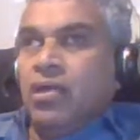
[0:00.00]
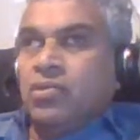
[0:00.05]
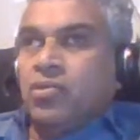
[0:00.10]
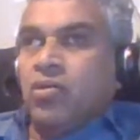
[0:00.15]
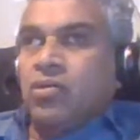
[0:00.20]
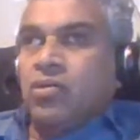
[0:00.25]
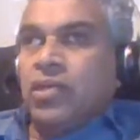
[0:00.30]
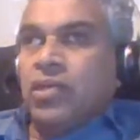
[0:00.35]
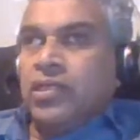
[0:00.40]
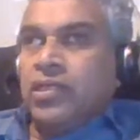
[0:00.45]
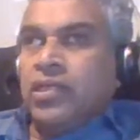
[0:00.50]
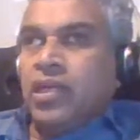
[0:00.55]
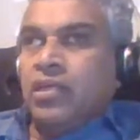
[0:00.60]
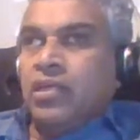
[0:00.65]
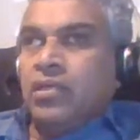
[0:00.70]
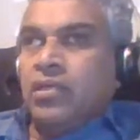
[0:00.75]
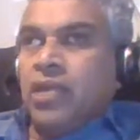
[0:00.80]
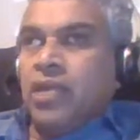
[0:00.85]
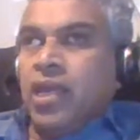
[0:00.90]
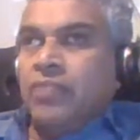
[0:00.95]
totally
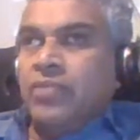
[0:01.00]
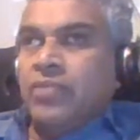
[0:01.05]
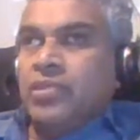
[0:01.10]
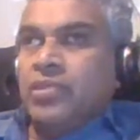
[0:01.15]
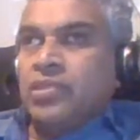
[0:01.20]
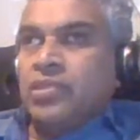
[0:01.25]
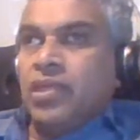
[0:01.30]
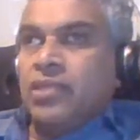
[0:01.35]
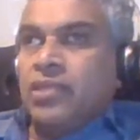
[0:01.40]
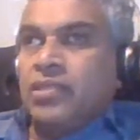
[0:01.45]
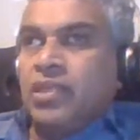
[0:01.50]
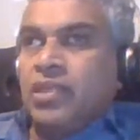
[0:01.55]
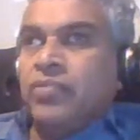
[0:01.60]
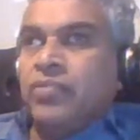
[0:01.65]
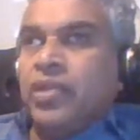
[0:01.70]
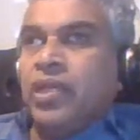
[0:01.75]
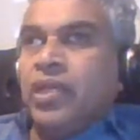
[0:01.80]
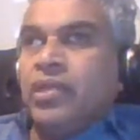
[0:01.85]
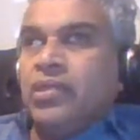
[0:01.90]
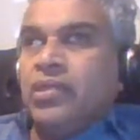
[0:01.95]
10-dimensional, I
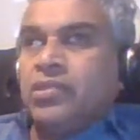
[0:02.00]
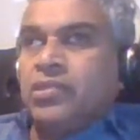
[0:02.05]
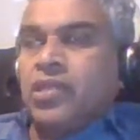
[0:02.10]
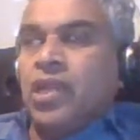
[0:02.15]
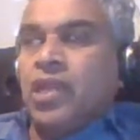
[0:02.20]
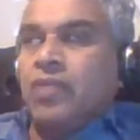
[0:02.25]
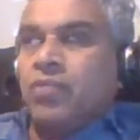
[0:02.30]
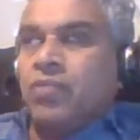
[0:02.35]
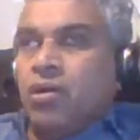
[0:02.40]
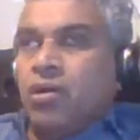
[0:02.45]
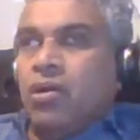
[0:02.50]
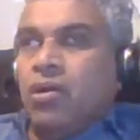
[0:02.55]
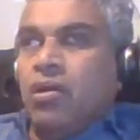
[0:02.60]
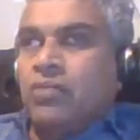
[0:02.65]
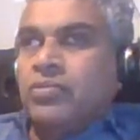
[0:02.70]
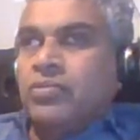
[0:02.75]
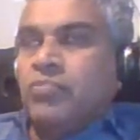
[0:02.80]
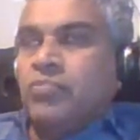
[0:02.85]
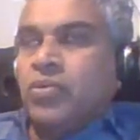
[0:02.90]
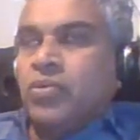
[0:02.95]
think can describe all
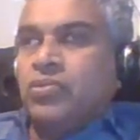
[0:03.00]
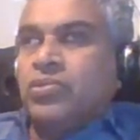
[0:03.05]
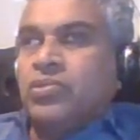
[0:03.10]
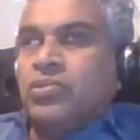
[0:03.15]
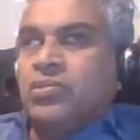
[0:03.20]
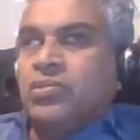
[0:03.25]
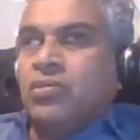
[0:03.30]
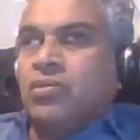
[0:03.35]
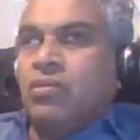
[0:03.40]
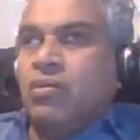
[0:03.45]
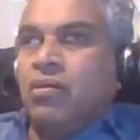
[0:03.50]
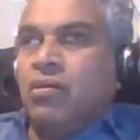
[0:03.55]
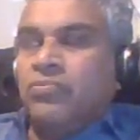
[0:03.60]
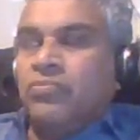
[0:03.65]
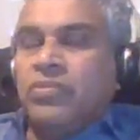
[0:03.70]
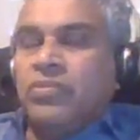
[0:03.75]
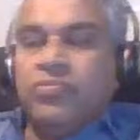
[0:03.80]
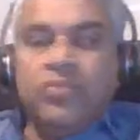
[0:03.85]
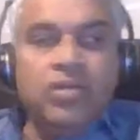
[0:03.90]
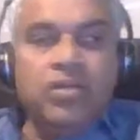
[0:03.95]
of the processes
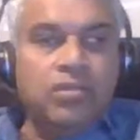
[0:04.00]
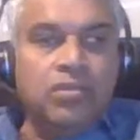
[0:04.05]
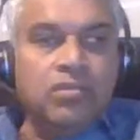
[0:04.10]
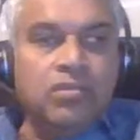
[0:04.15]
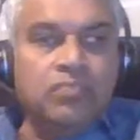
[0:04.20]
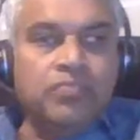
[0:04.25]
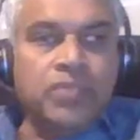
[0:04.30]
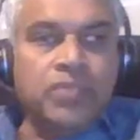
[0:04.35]
of the world.